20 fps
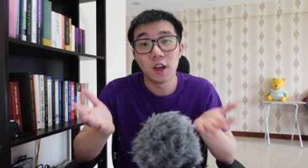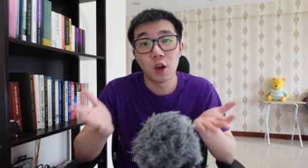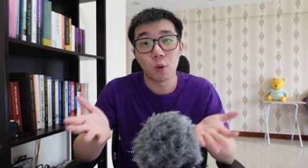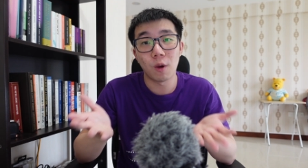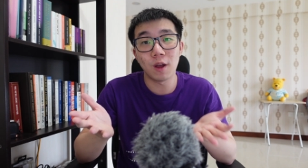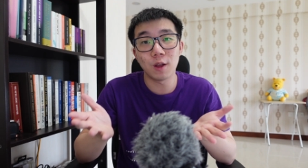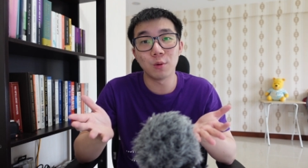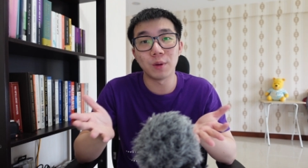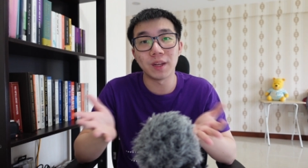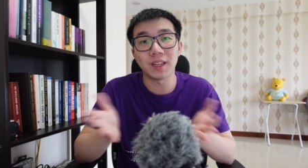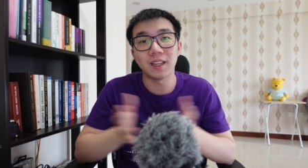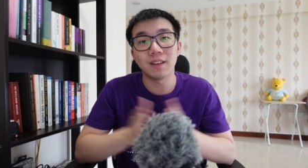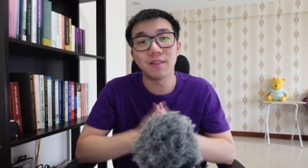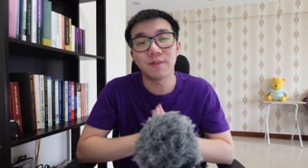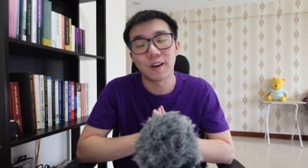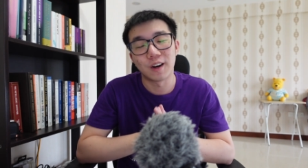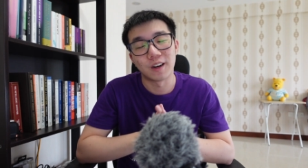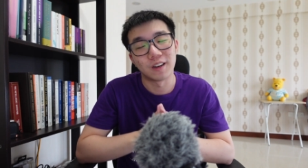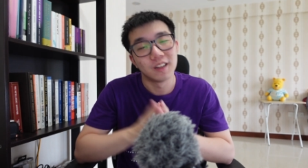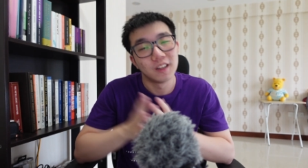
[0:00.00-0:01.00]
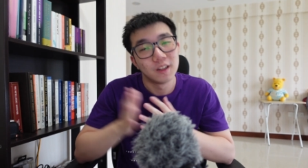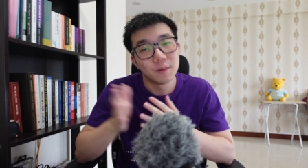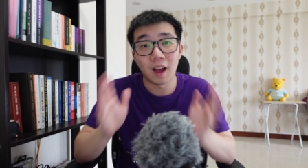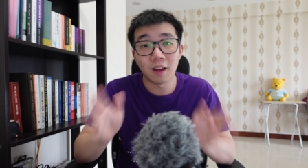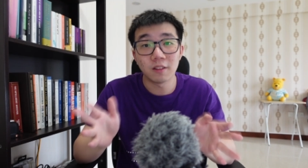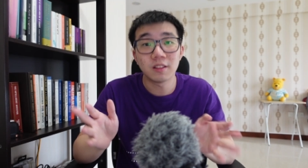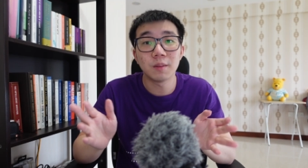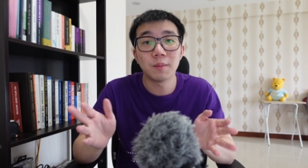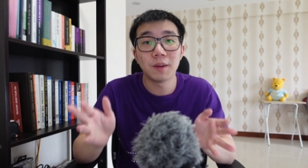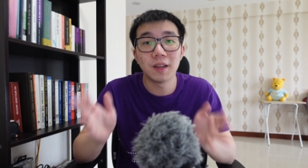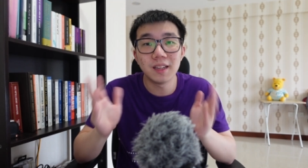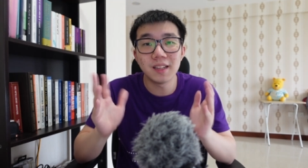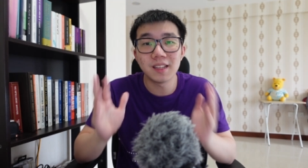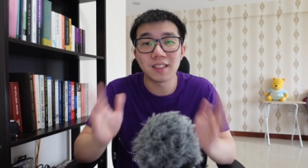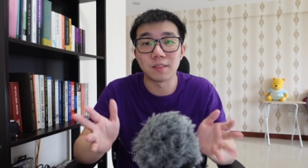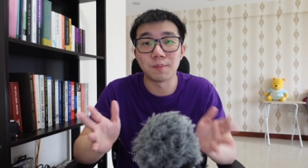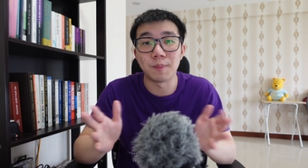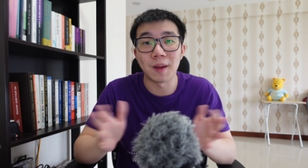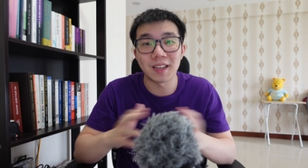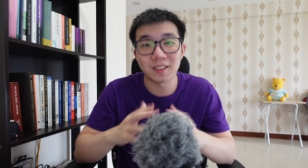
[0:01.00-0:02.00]
what are you waiting for? Ultimately,
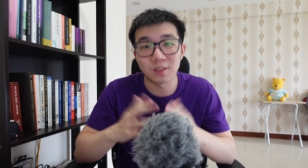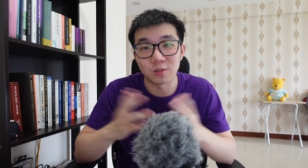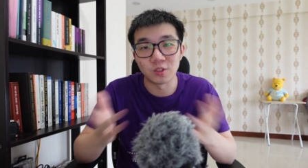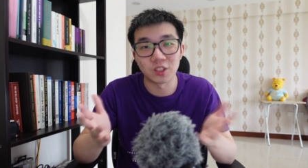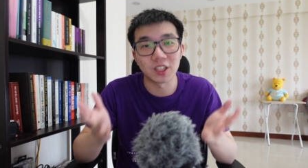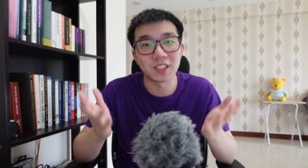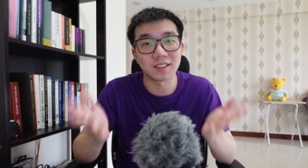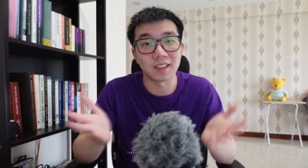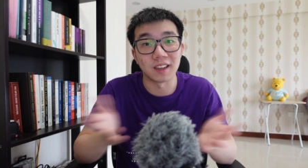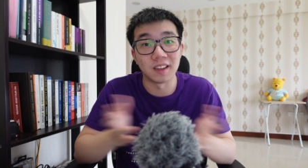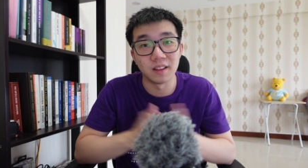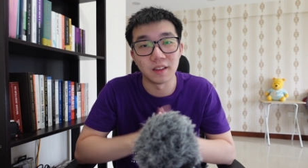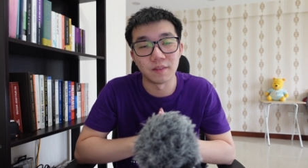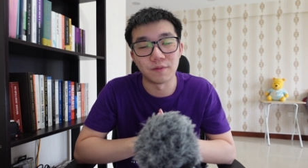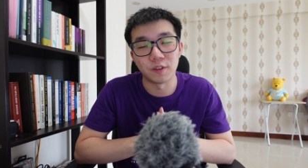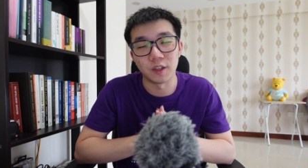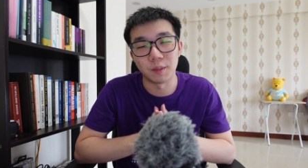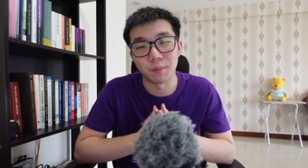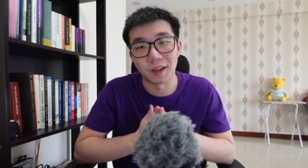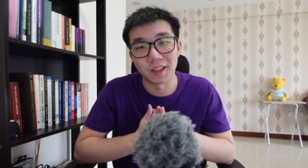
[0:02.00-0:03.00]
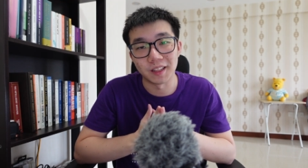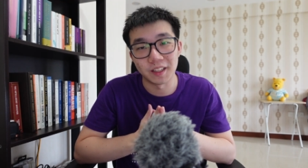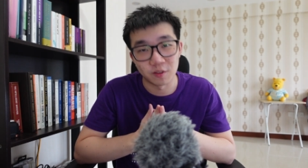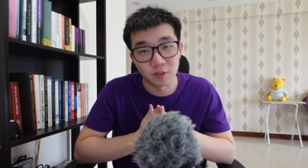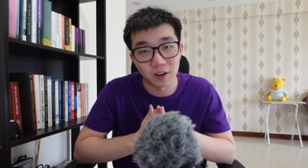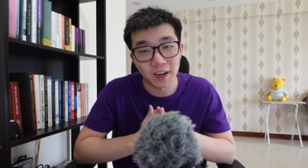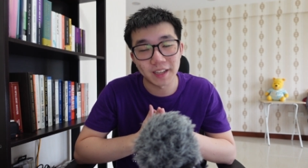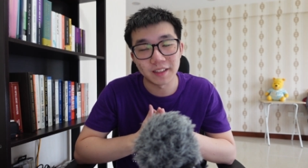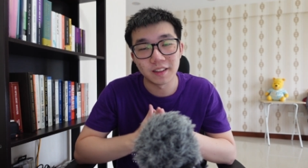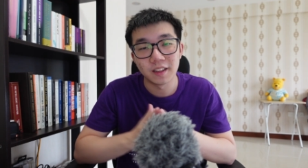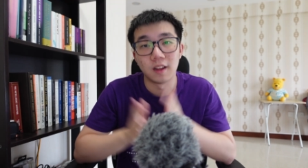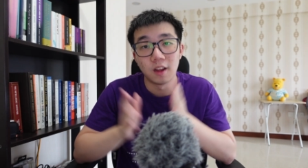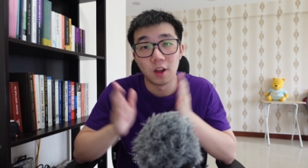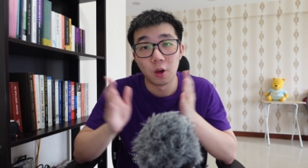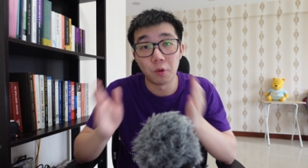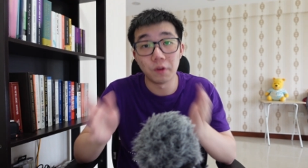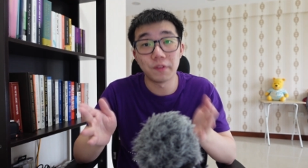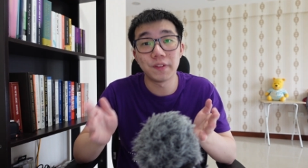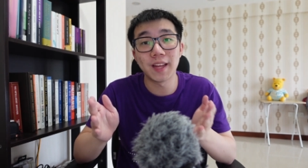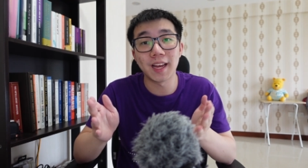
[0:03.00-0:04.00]
it's best to just earn the free money, right?
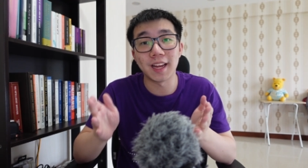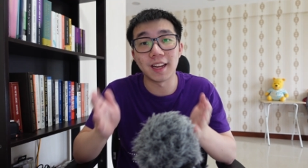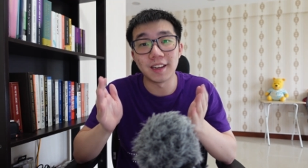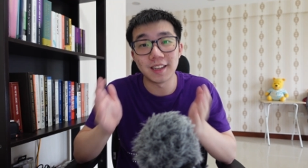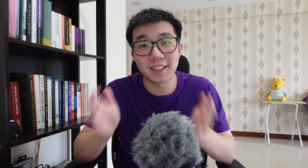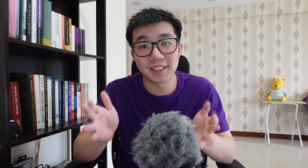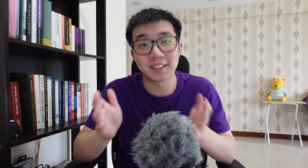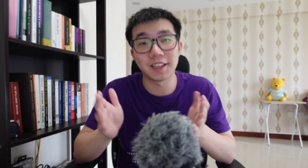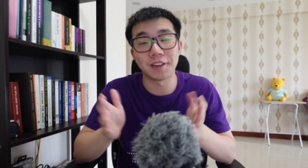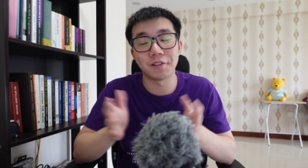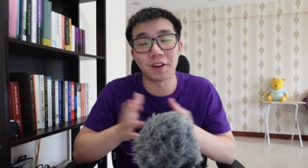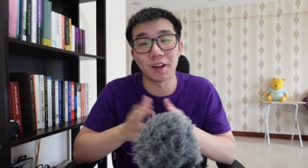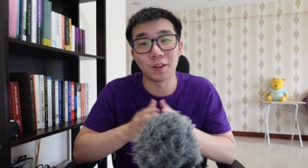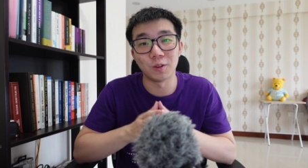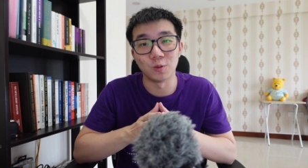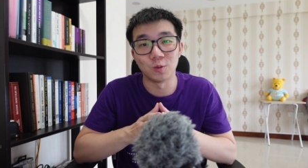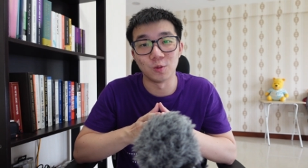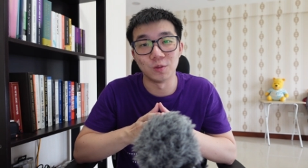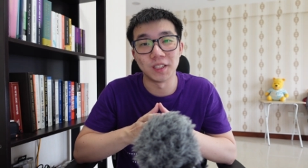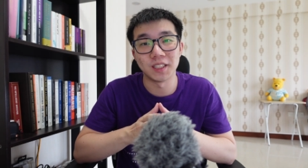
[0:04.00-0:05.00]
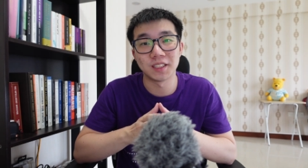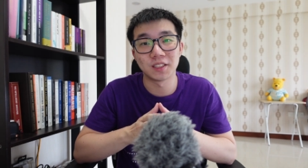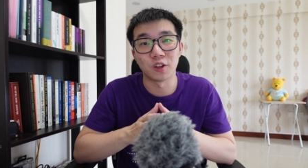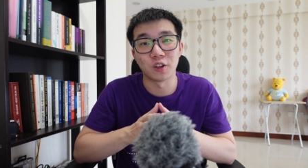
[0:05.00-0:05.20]
With that, let's get right into today's